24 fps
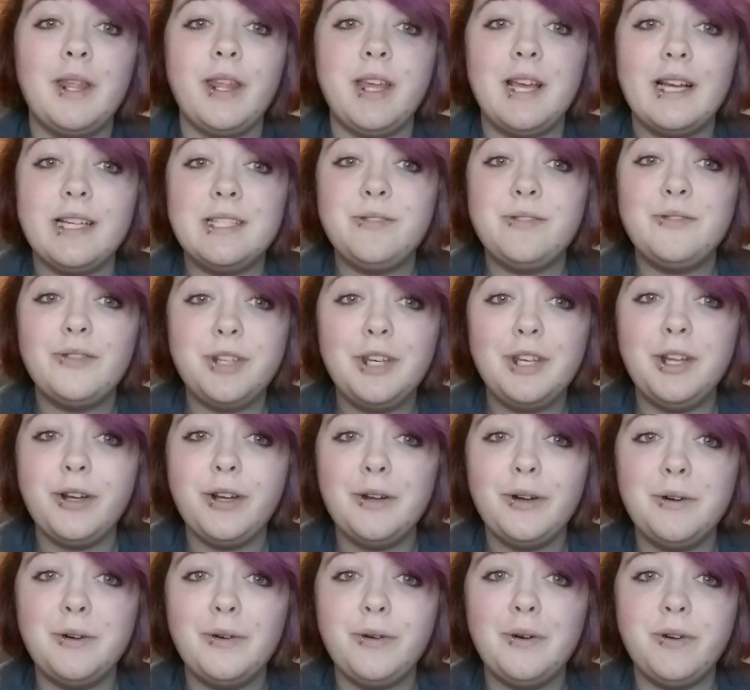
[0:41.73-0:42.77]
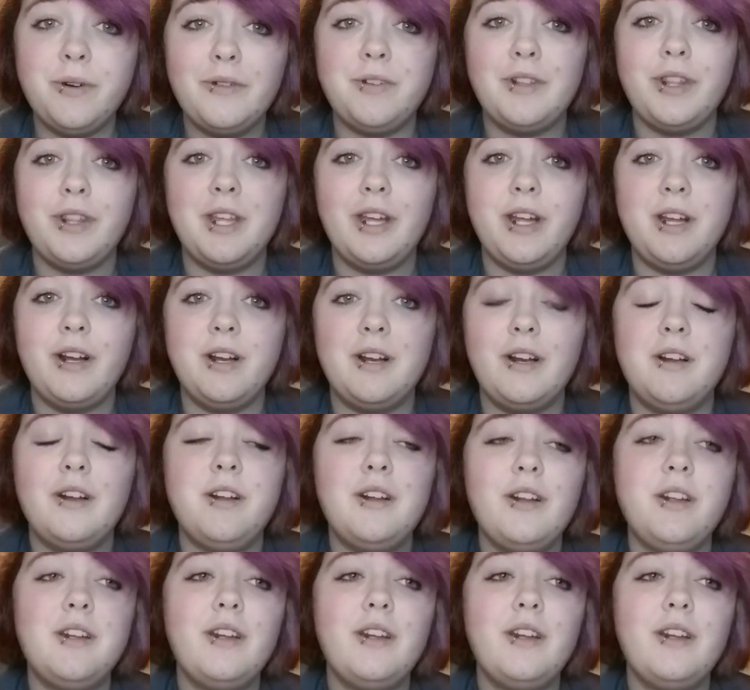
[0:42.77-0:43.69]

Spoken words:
last video over there.